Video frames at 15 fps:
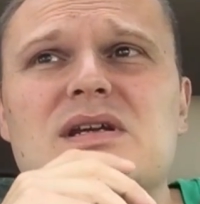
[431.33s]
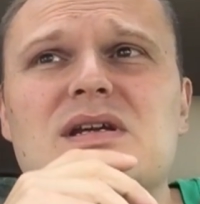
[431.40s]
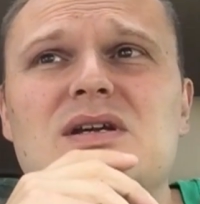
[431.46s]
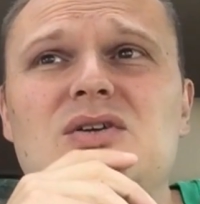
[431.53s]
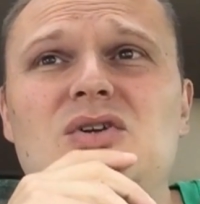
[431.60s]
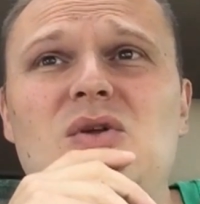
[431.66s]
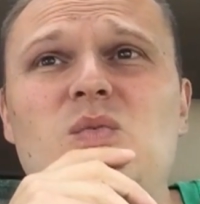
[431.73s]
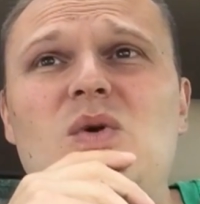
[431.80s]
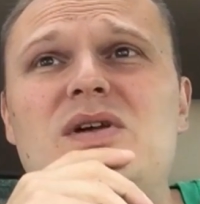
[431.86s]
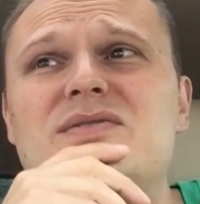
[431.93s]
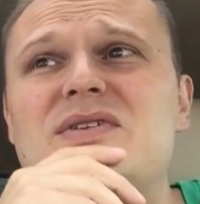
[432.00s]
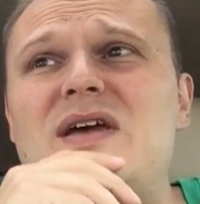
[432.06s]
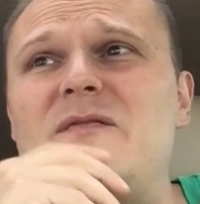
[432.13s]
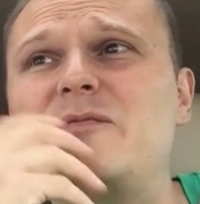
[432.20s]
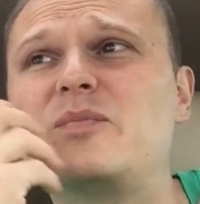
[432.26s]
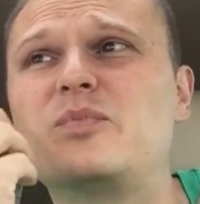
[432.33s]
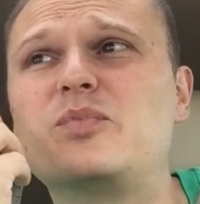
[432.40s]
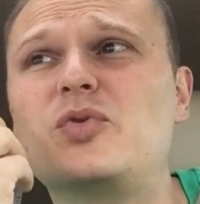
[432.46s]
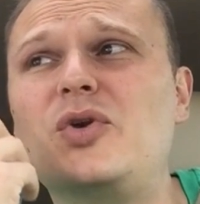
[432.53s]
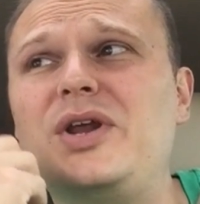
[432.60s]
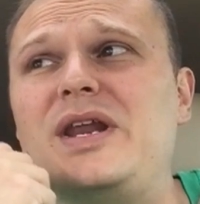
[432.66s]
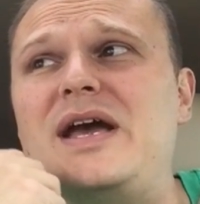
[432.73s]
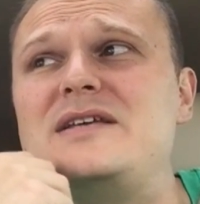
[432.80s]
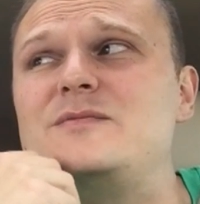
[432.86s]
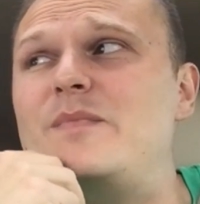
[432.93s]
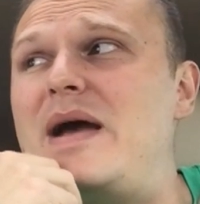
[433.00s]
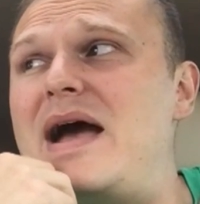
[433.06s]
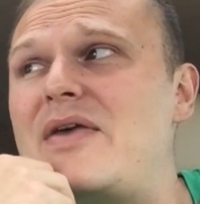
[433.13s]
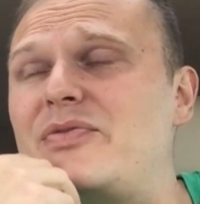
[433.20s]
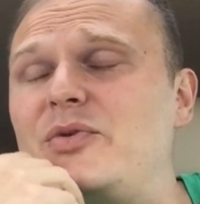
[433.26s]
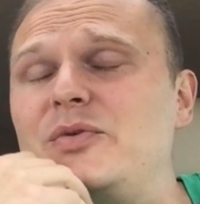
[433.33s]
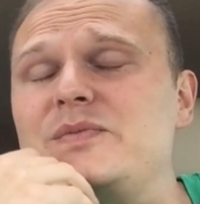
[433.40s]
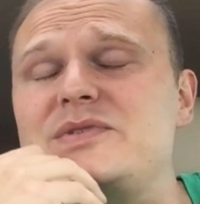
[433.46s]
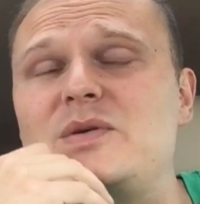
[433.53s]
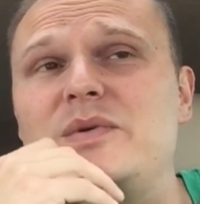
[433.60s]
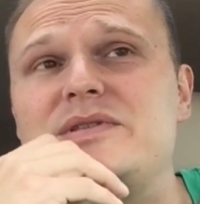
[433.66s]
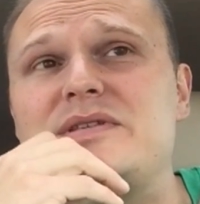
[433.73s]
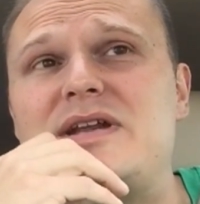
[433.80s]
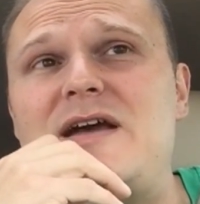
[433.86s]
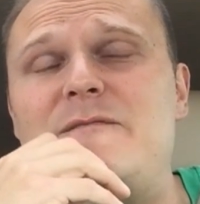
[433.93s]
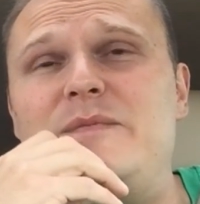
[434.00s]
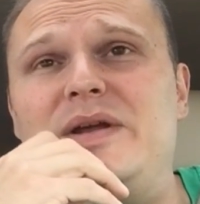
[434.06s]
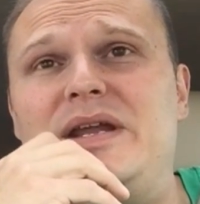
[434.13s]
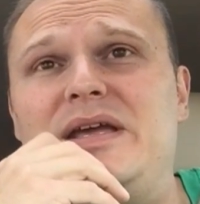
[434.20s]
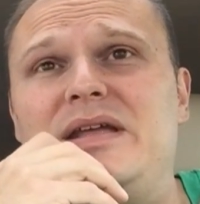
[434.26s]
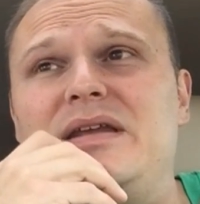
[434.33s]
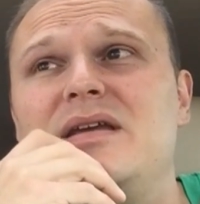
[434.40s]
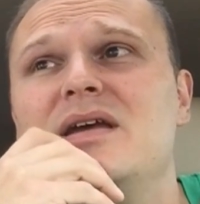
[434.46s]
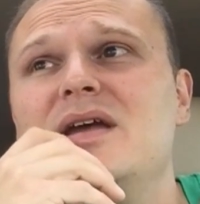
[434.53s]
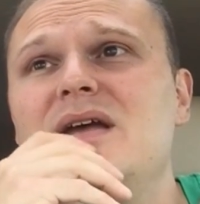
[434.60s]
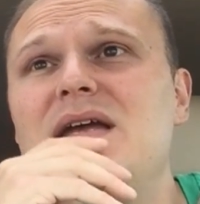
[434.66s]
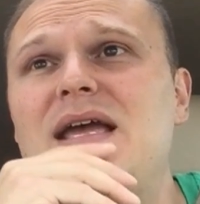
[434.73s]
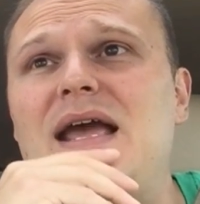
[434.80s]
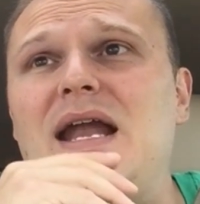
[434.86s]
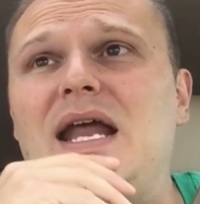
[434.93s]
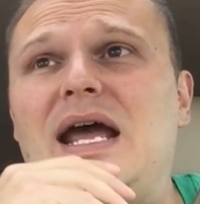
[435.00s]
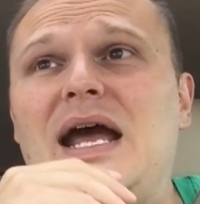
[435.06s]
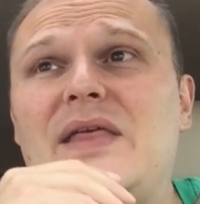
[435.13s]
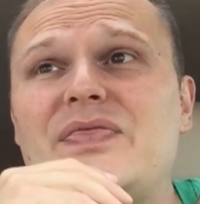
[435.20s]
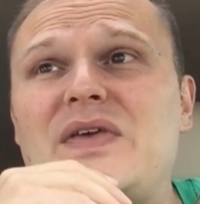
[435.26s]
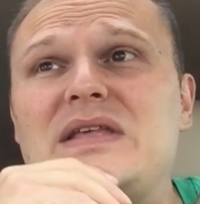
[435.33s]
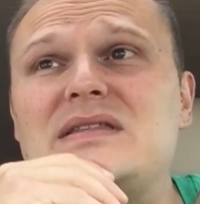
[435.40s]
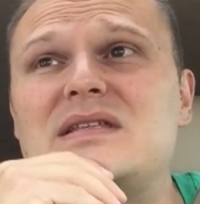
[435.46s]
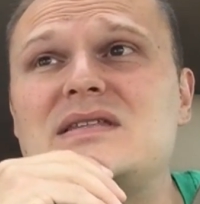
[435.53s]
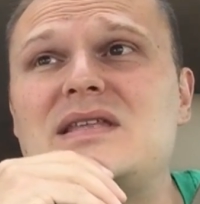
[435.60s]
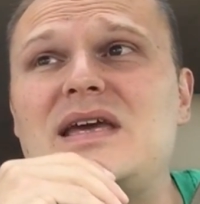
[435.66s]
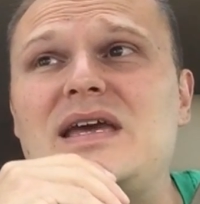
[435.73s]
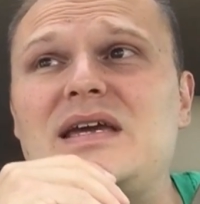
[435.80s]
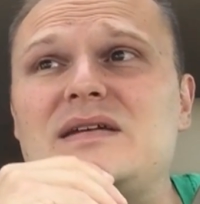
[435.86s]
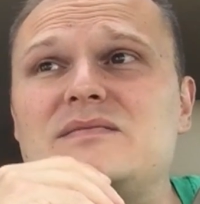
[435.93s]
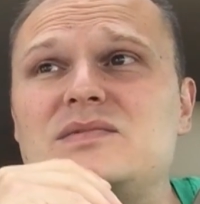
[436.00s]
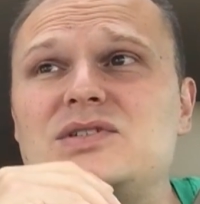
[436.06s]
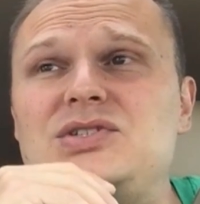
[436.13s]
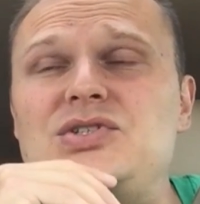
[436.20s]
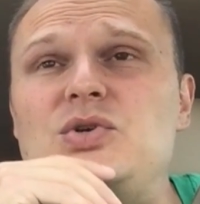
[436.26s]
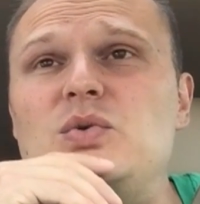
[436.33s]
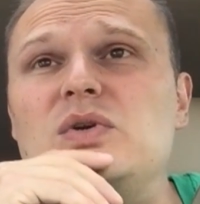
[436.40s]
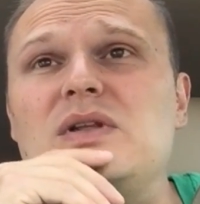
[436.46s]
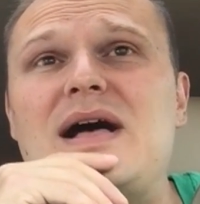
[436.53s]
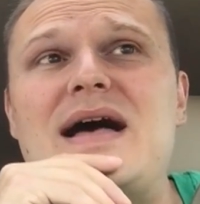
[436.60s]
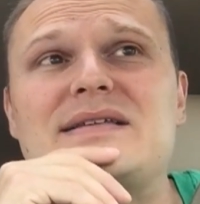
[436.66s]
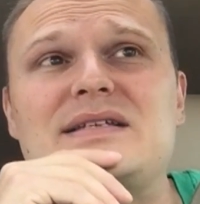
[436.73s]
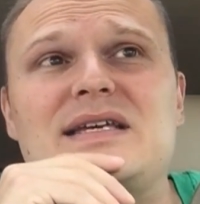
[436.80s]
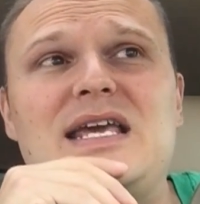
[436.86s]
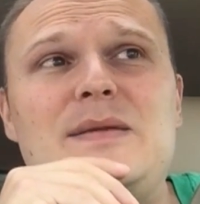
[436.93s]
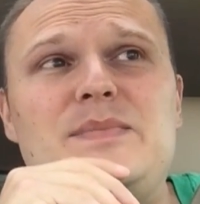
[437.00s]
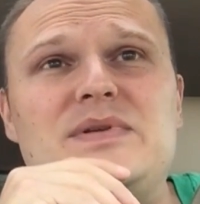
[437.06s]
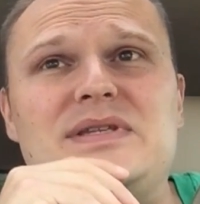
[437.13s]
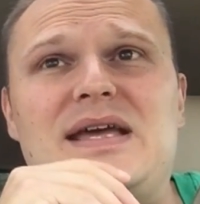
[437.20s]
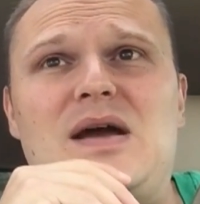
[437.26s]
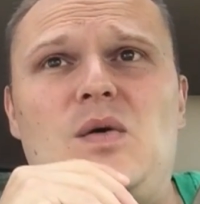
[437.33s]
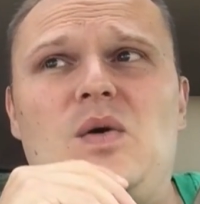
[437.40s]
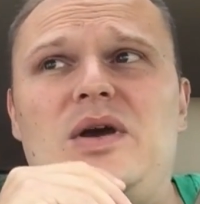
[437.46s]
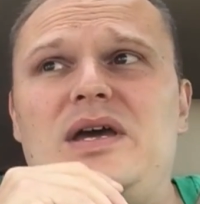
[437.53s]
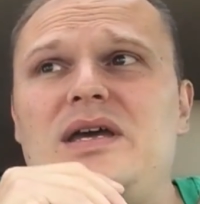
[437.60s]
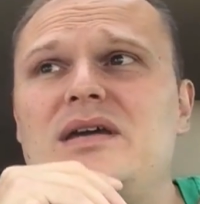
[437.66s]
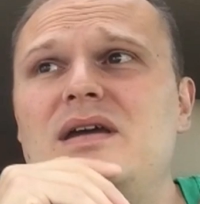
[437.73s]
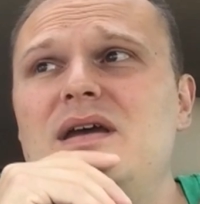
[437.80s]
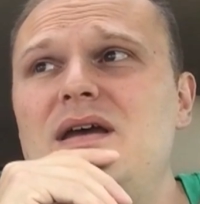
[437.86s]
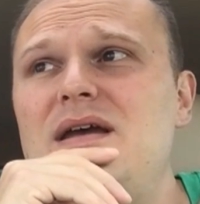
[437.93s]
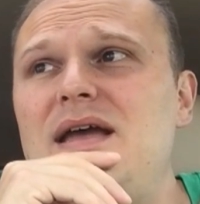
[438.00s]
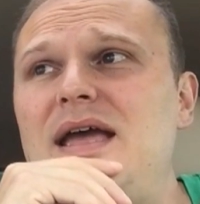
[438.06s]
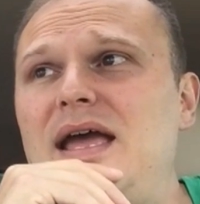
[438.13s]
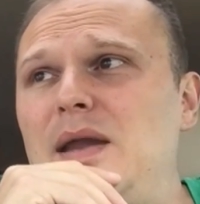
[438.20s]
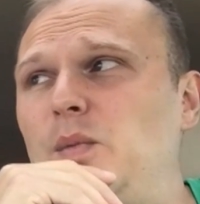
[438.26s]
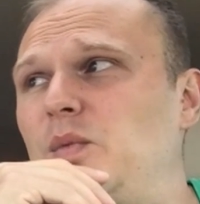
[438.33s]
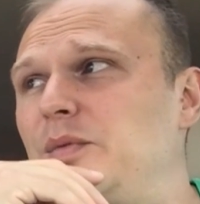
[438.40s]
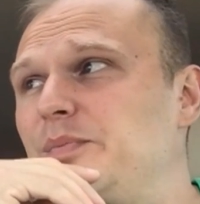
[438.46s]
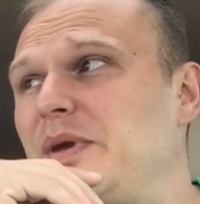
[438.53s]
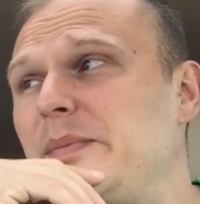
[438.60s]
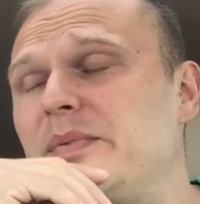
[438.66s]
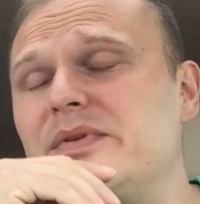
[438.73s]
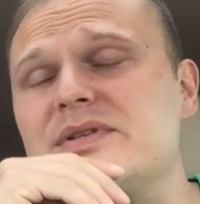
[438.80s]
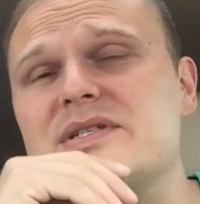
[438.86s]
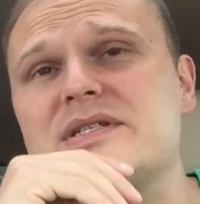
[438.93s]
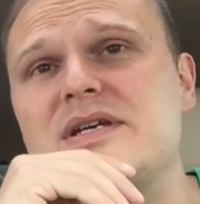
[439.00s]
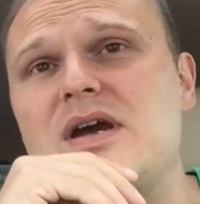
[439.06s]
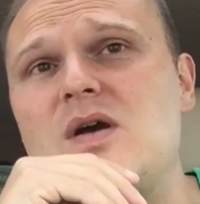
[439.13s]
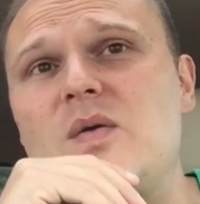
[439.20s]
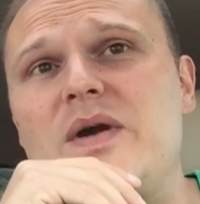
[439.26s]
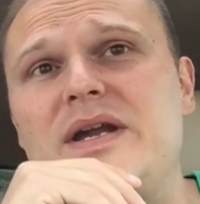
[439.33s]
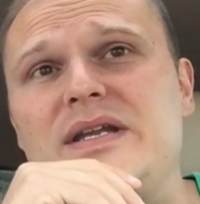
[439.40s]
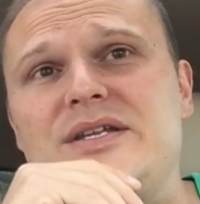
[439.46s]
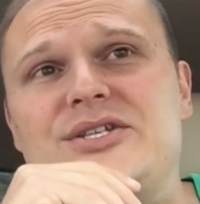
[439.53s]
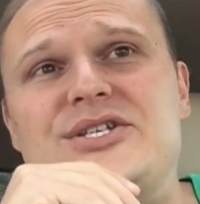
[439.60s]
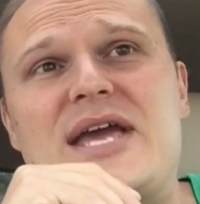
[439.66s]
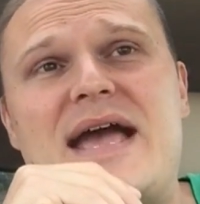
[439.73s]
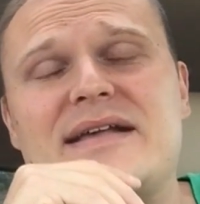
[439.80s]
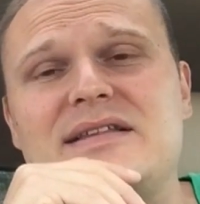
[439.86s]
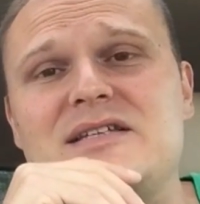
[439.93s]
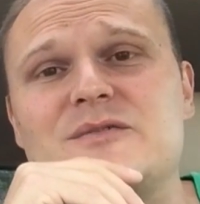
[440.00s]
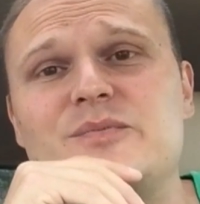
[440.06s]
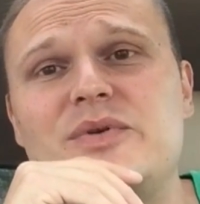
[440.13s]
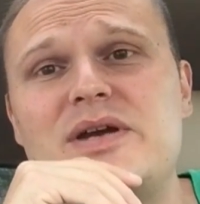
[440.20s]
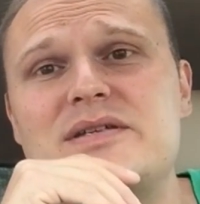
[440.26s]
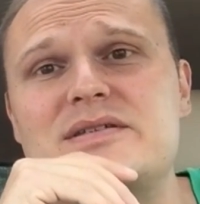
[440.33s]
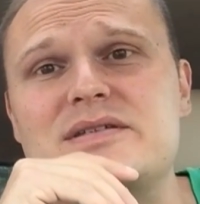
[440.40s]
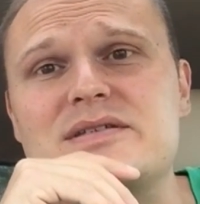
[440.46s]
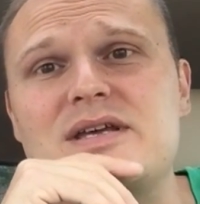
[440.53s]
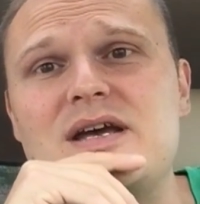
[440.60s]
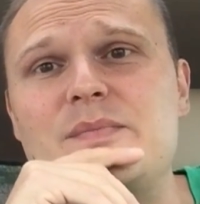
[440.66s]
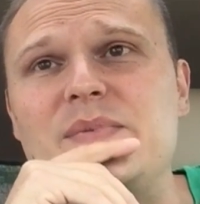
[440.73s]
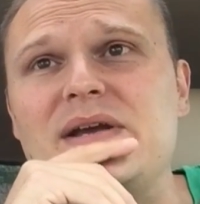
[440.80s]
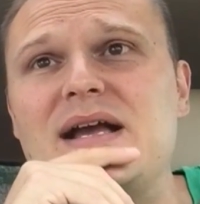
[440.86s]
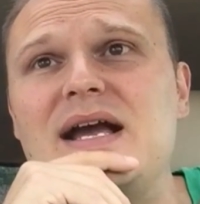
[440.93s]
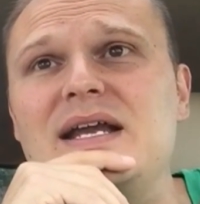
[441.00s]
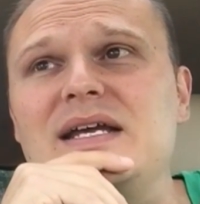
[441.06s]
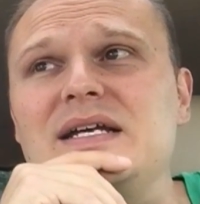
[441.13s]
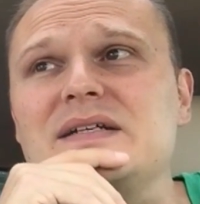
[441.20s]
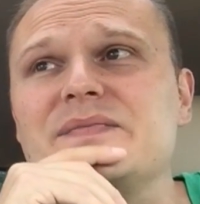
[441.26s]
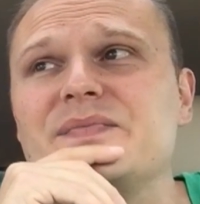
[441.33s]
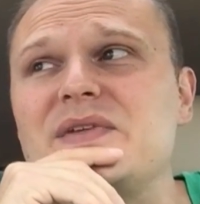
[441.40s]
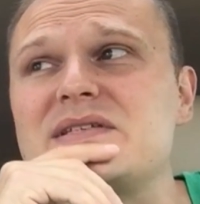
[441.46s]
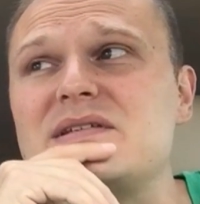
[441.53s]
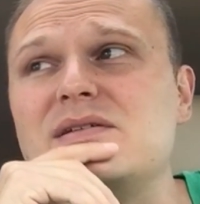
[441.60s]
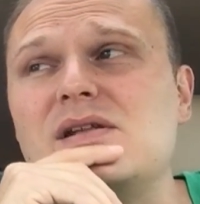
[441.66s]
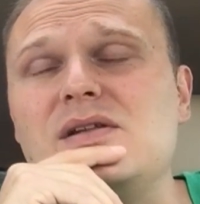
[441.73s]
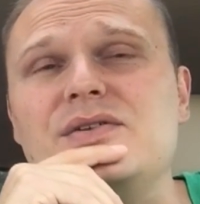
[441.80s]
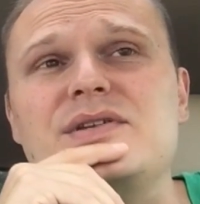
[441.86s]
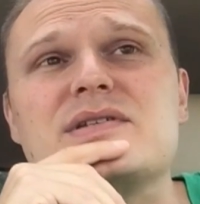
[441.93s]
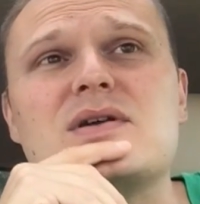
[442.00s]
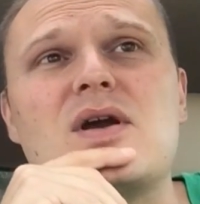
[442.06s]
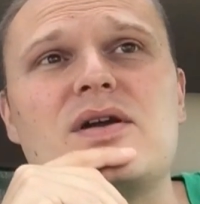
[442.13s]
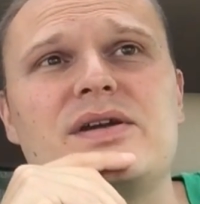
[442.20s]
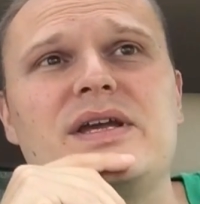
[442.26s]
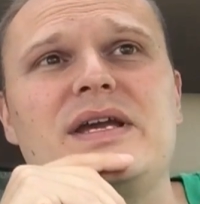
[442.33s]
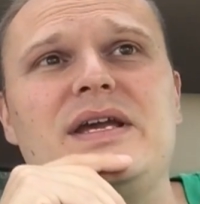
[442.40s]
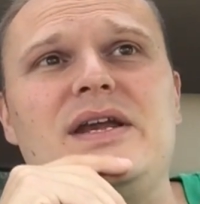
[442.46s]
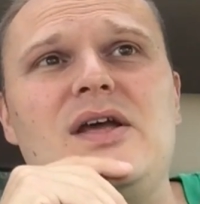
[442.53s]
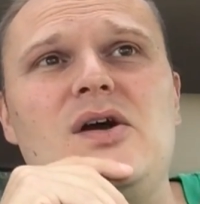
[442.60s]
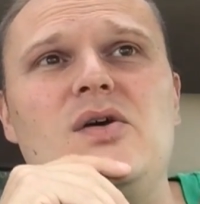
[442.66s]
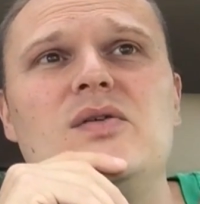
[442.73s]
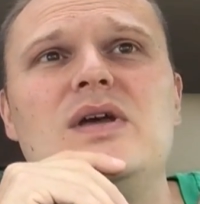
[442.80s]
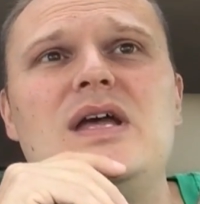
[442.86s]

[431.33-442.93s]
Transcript: goodwills have pretty nice bathrooms the ones that i've been in and i think that they do a lot to keep it that way and when people just go in and jack these places up, it kind of it's a little disheartening, you know.